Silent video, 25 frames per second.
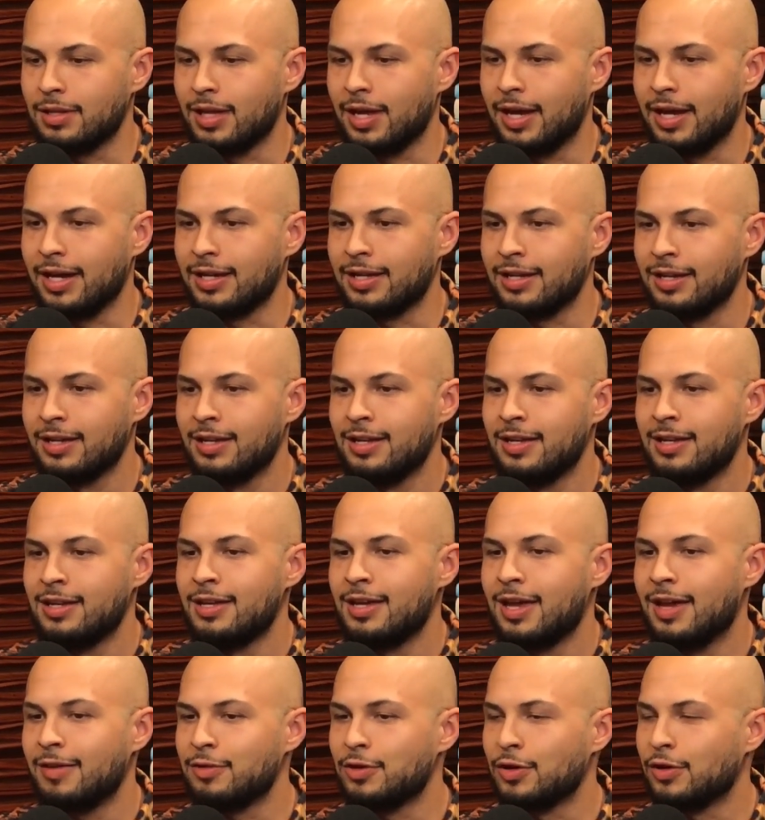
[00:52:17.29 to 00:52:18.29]
Like,
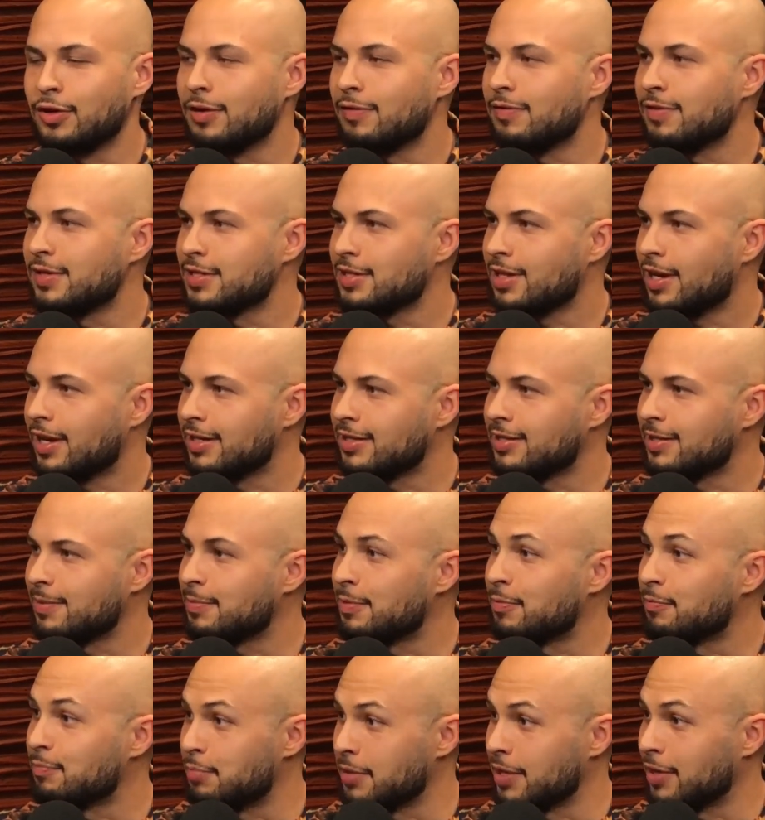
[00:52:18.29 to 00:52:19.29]
have you heard of this concept
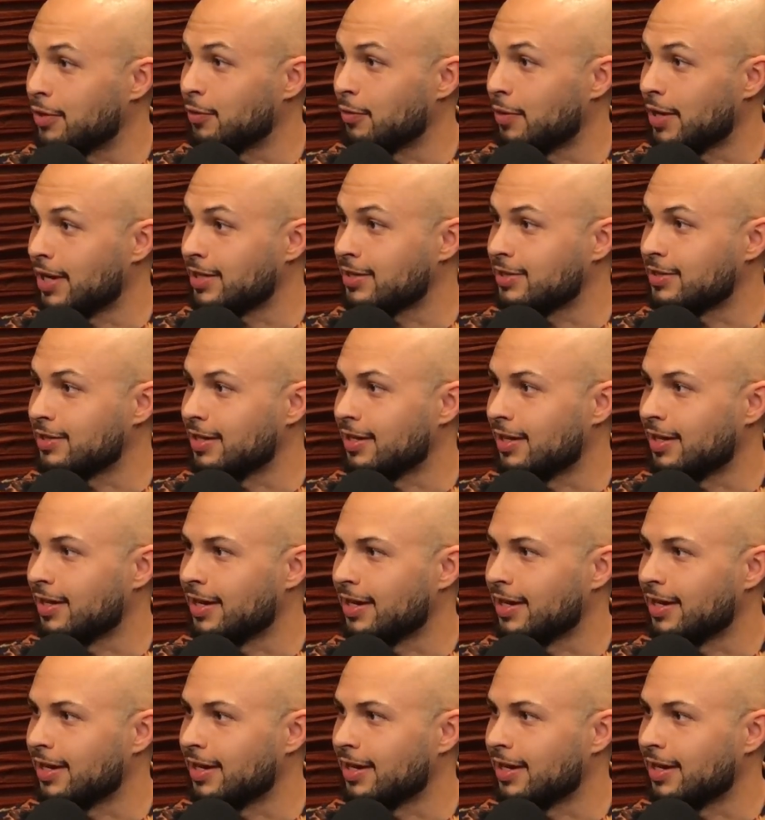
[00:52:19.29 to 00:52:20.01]
of bigorexia?